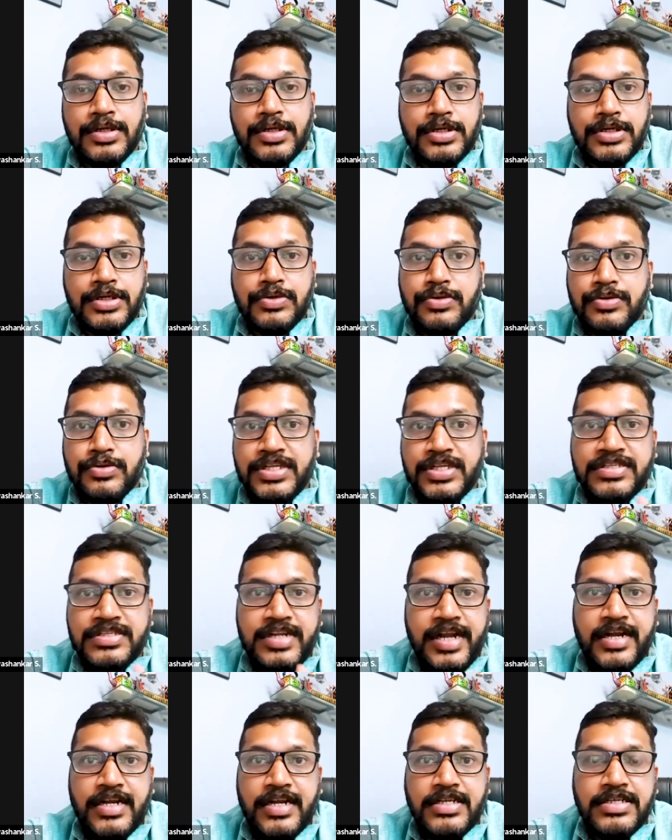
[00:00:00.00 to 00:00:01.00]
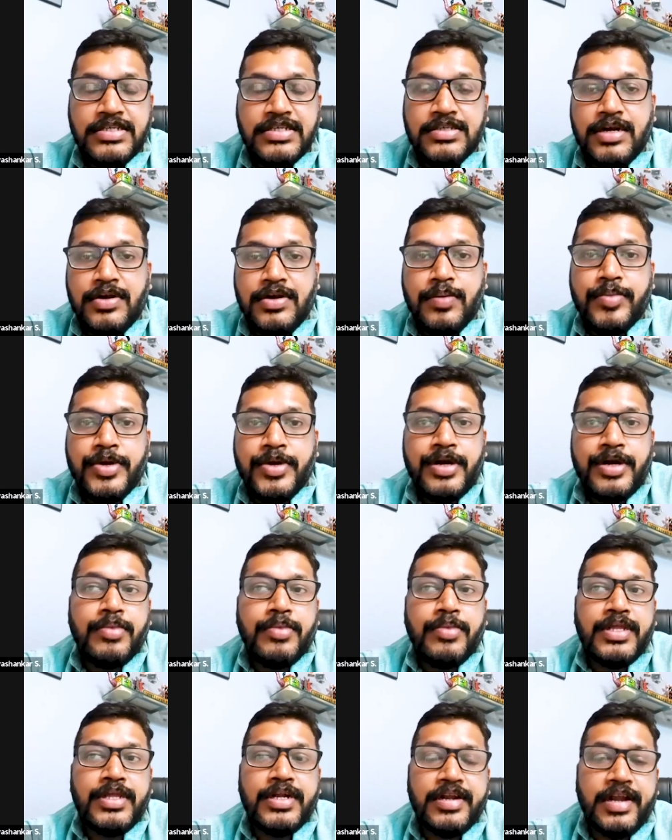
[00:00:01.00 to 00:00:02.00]
uh, due to the strategies
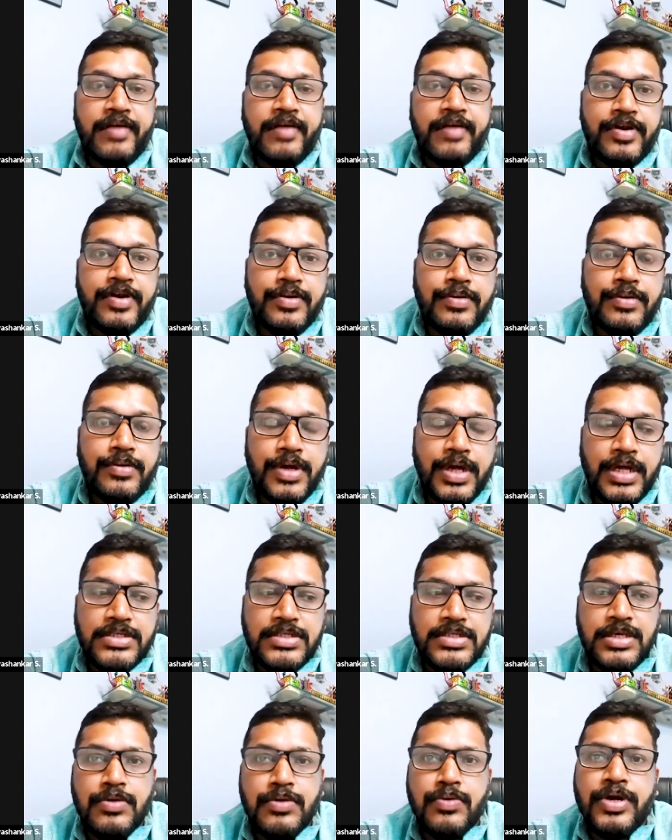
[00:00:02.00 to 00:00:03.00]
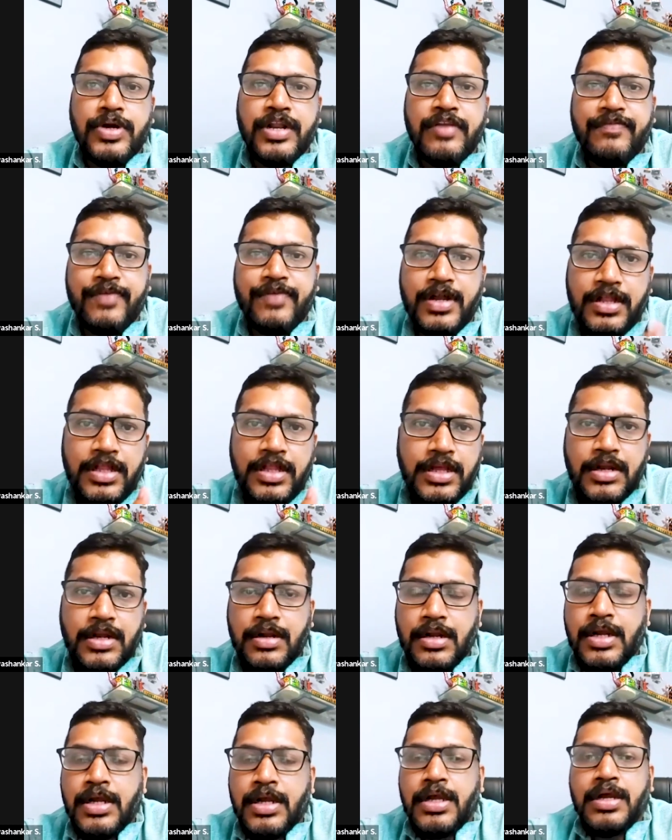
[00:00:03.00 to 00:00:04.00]
adopted by the Travancore kings, he couldn't
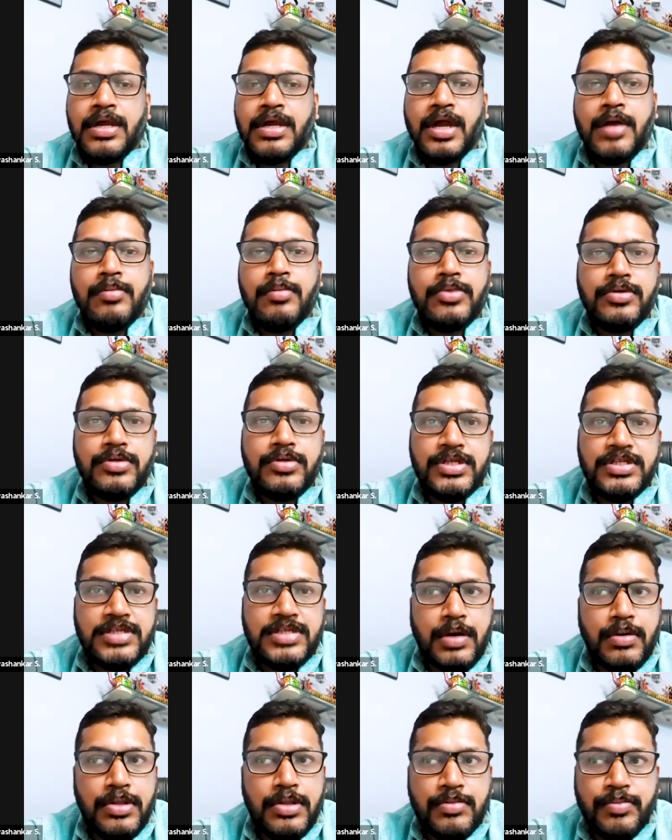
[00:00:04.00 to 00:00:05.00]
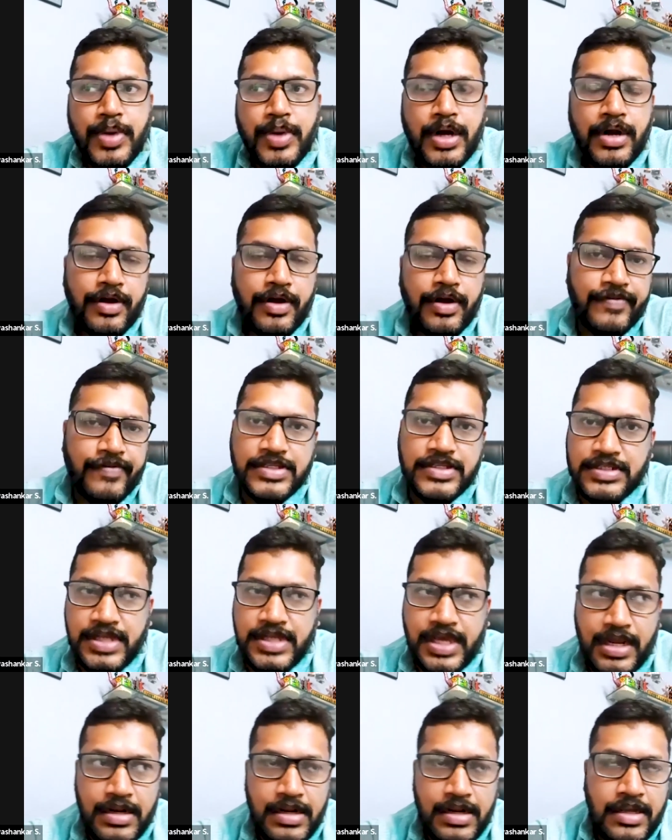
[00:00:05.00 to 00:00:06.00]
further come to the south part of the
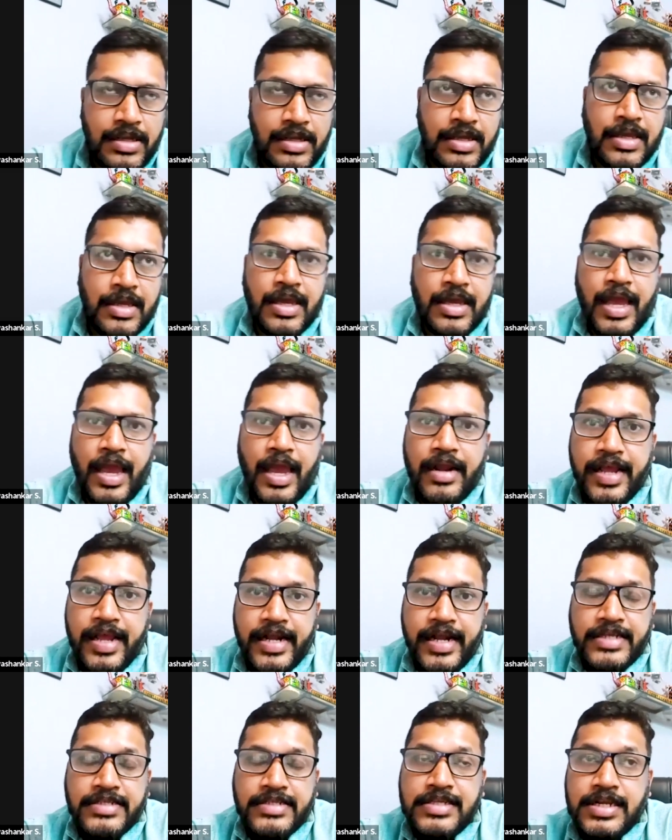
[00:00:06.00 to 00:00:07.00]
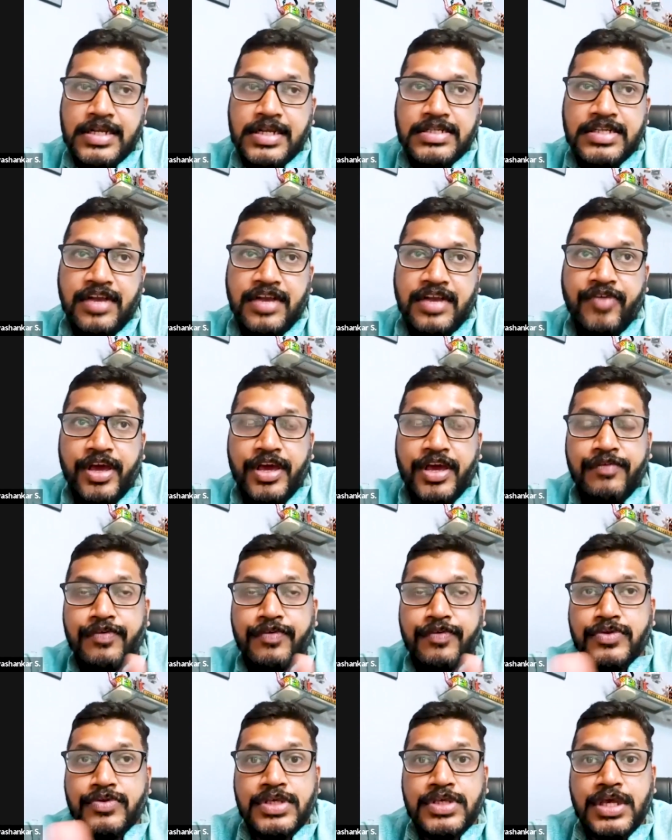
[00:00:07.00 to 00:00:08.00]
state. And that is the reason why,
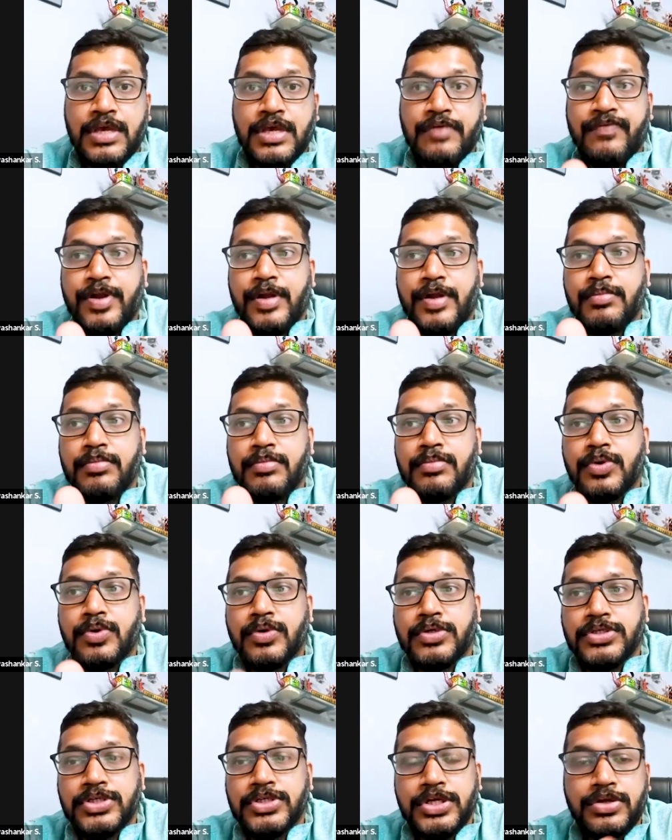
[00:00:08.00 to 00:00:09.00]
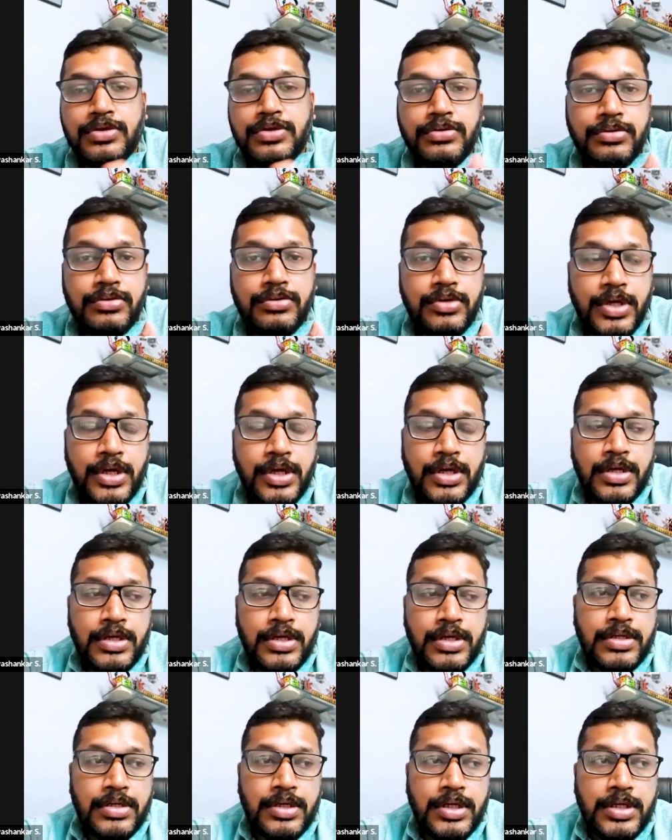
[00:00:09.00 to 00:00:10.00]
if you see from Kochi to
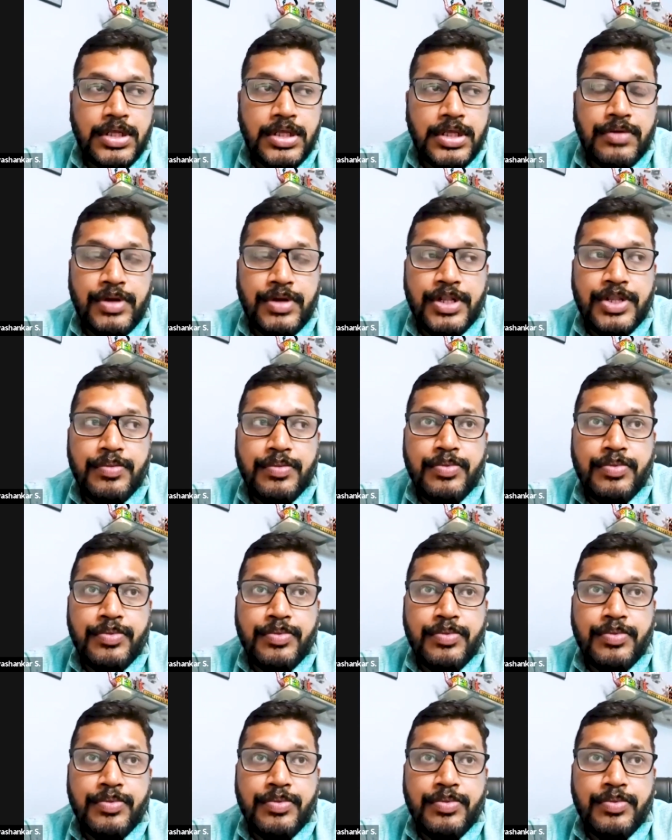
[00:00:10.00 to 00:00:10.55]
uh, there